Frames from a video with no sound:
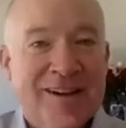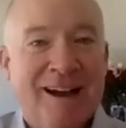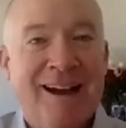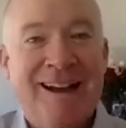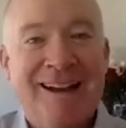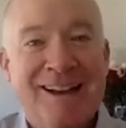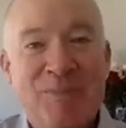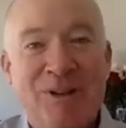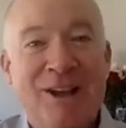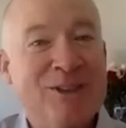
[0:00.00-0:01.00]
a
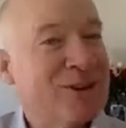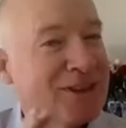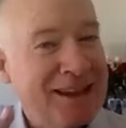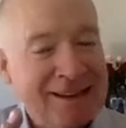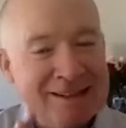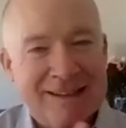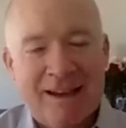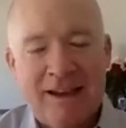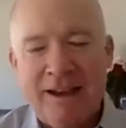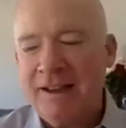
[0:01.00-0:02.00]
couple other things
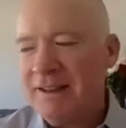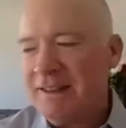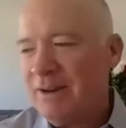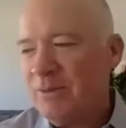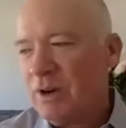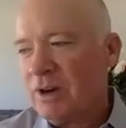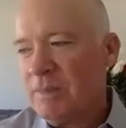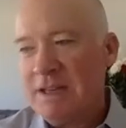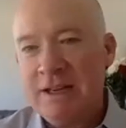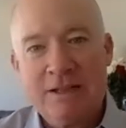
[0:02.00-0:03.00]
that we're going to
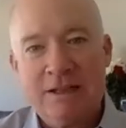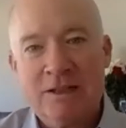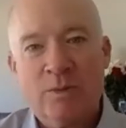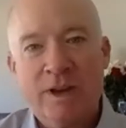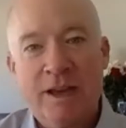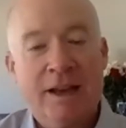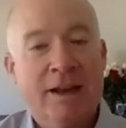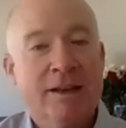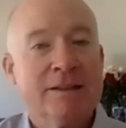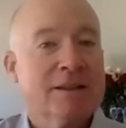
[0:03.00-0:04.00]
be teaching this
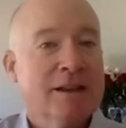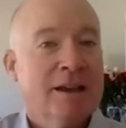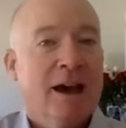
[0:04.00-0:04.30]
weekend is